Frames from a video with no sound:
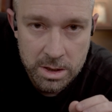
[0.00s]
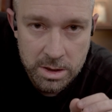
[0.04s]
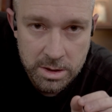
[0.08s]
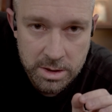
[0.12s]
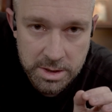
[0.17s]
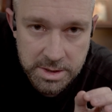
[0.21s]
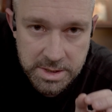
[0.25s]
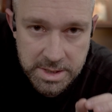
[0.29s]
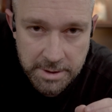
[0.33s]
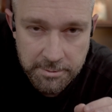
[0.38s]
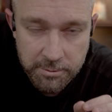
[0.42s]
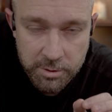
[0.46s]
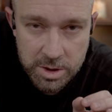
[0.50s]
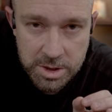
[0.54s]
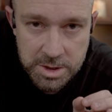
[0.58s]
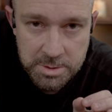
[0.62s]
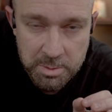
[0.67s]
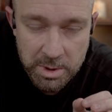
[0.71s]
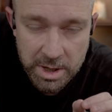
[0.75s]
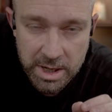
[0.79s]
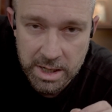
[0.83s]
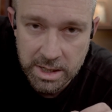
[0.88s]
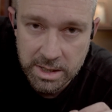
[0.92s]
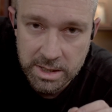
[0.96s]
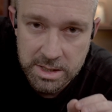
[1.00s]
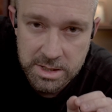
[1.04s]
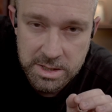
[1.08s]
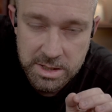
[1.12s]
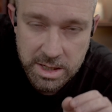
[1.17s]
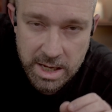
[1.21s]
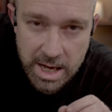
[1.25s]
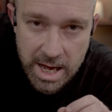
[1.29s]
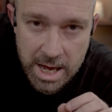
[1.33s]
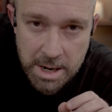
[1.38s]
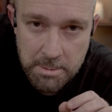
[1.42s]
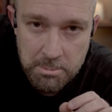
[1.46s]
The difference being that
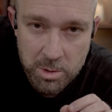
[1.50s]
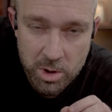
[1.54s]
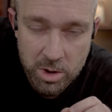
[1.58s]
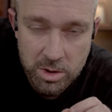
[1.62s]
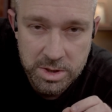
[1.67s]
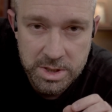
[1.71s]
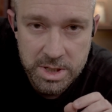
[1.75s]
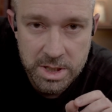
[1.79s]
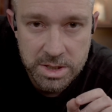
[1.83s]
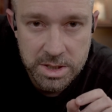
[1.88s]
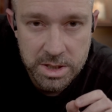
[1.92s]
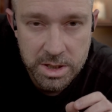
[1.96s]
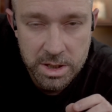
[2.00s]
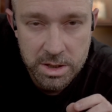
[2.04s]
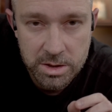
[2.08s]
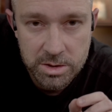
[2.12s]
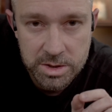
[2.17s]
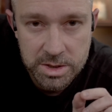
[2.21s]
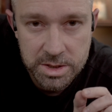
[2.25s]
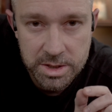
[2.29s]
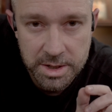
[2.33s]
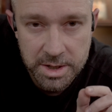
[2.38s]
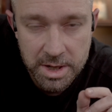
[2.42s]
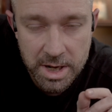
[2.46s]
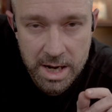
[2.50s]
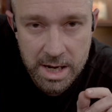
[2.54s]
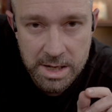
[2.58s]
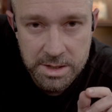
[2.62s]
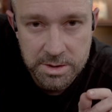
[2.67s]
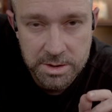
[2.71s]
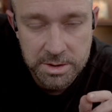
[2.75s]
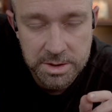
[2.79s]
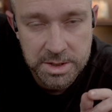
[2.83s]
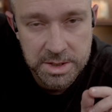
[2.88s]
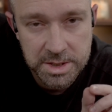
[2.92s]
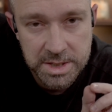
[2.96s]
scan mode doesn't use the
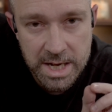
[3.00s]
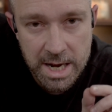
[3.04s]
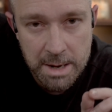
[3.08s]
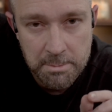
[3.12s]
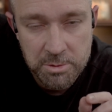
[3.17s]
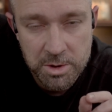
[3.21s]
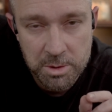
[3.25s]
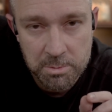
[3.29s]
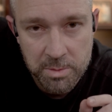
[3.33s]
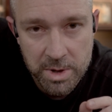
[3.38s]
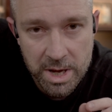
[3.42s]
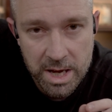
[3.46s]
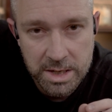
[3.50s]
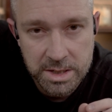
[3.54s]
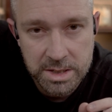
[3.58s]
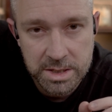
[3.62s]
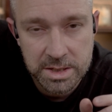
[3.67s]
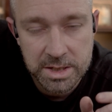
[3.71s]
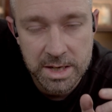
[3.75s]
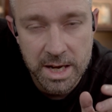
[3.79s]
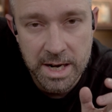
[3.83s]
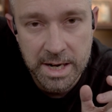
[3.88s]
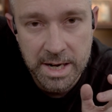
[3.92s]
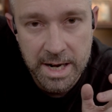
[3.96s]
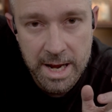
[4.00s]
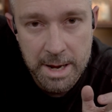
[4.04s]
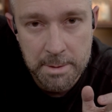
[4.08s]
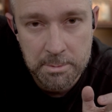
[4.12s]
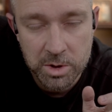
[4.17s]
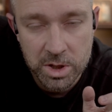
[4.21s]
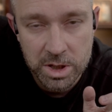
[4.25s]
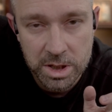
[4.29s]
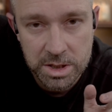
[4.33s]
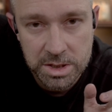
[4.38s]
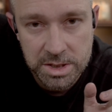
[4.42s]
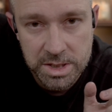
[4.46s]
nozzle to tap the bed to
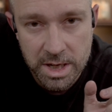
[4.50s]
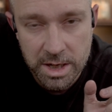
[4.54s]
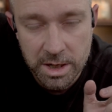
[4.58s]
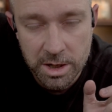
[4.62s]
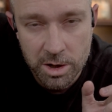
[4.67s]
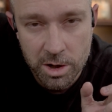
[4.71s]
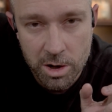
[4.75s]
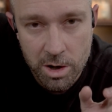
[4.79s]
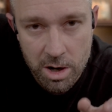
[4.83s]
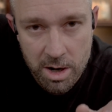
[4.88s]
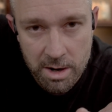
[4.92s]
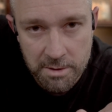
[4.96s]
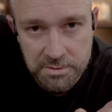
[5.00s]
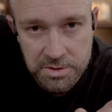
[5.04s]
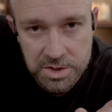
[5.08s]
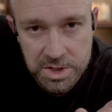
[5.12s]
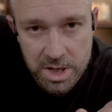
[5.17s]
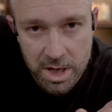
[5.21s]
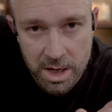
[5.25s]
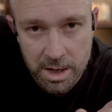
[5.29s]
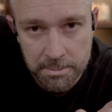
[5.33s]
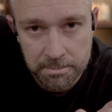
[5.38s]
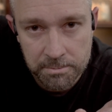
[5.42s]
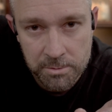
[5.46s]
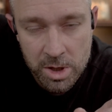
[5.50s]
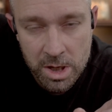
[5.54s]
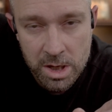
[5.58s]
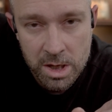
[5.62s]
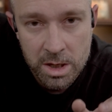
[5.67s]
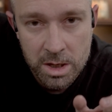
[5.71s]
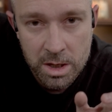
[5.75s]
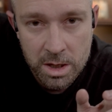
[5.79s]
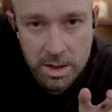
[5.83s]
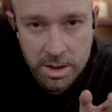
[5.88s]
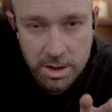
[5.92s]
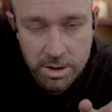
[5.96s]
dynamically set your offset.
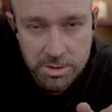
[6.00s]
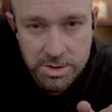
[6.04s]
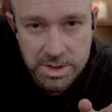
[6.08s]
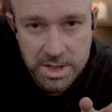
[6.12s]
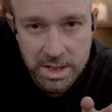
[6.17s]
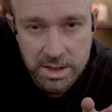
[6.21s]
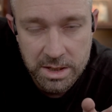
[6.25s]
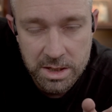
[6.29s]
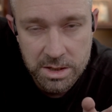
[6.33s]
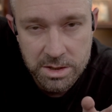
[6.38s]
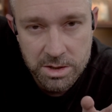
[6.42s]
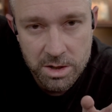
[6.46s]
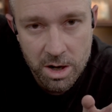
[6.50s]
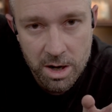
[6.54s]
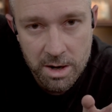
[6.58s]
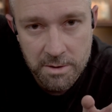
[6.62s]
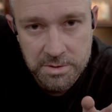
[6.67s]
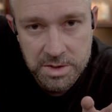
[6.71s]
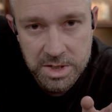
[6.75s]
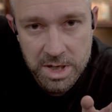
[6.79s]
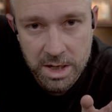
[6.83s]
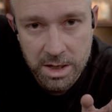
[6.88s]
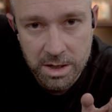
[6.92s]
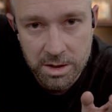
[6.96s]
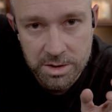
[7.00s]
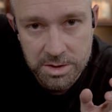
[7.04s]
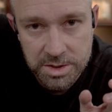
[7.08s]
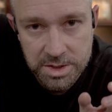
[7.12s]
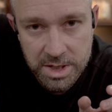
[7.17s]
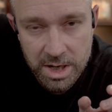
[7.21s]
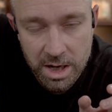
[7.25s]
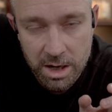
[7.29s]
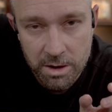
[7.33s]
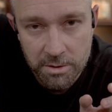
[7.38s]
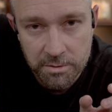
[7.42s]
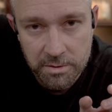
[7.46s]
You set this offset
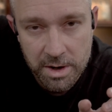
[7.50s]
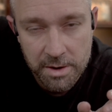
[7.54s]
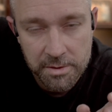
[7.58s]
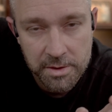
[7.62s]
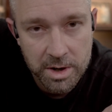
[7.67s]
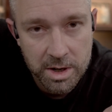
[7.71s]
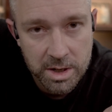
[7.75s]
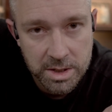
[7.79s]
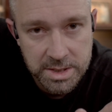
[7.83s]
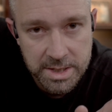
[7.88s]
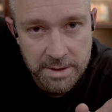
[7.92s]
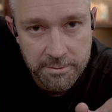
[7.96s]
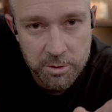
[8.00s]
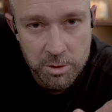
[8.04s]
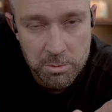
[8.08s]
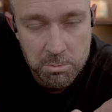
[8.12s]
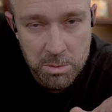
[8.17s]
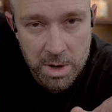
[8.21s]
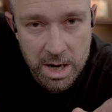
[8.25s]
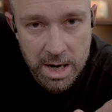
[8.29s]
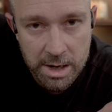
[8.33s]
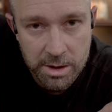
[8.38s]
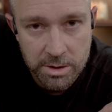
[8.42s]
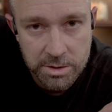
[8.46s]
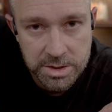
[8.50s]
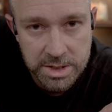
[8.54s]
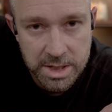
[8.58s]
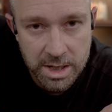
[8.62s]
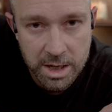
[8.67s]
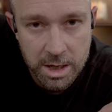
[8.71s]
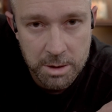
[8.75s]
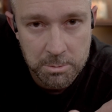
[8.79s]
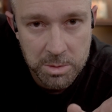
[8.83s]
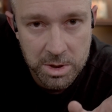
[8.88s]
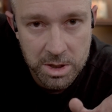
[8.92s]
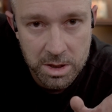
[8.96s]
yourself, and there are different models that
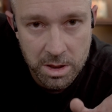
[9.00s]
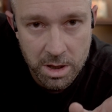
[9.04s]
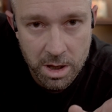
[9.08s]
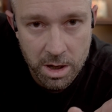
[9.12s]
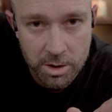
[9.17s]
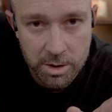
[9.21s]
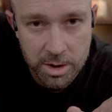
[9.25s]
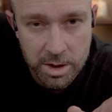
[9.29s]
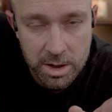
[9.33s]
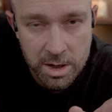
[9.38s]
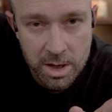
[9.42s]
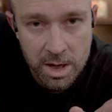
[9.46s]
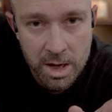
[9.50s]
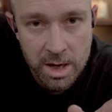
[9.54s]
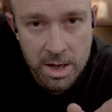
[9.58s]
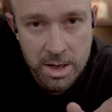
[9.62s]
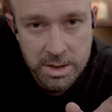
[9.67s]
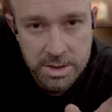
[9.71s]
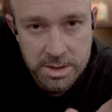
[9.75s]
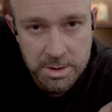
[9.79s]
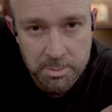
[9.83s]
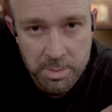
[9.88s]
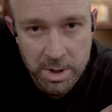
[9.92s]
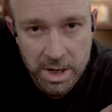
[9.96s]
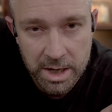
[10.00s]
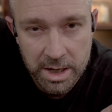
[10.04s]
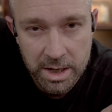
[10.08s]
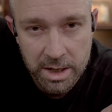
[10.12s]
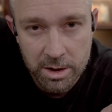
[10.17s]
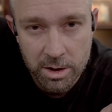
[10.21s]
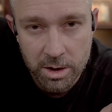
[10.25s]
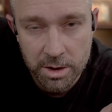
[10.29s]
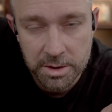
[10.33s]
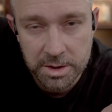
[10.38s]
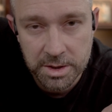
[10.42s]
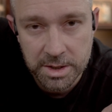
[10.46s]
can be loaded depending
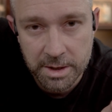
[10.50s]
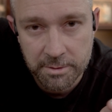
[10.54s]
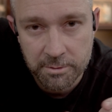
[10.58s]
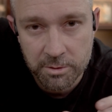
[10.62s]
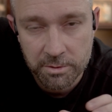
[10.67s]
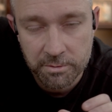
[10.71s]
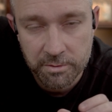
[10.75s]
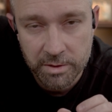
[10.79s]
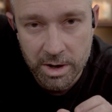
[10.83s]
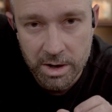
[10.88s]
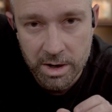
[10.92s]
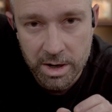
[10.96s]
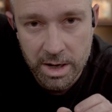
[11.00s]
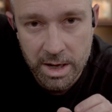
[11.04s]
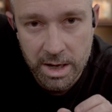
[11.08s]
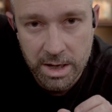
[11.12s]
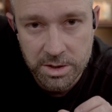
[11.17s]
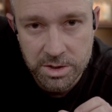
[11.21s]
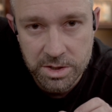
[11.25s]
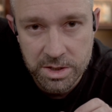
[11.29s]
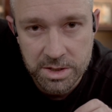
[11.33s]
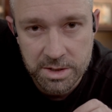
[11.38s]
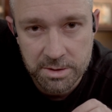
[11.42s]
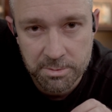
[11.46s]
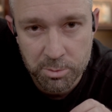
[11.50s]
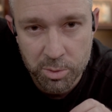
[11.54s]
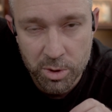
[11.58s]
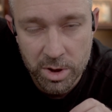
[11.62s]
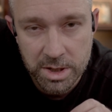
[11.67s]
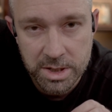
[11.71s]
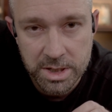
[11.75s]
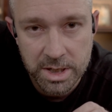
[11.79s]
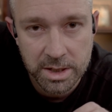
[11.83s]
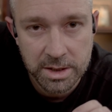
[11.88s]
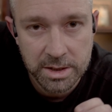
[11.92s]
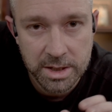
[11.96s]
on the different variations of
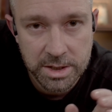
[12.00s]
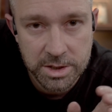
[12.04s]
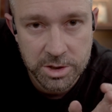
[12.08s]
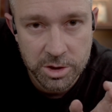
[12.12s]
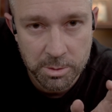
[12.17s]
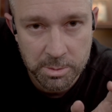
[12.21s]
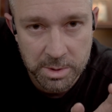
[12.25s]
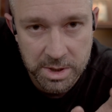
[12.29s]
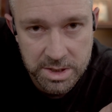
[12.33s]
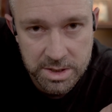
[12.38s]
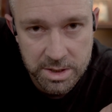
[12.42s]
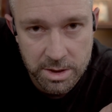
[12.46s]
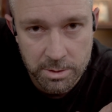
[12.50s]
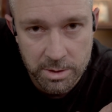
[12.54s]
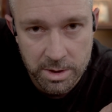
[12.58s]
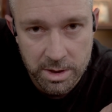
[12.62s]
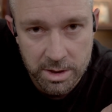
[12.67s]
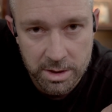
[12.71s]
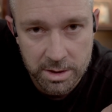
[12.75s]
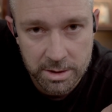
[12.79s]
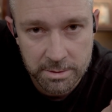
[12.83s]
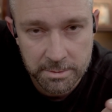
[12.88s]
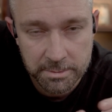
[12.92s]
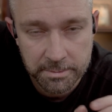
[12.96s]
printing that you'll be doing.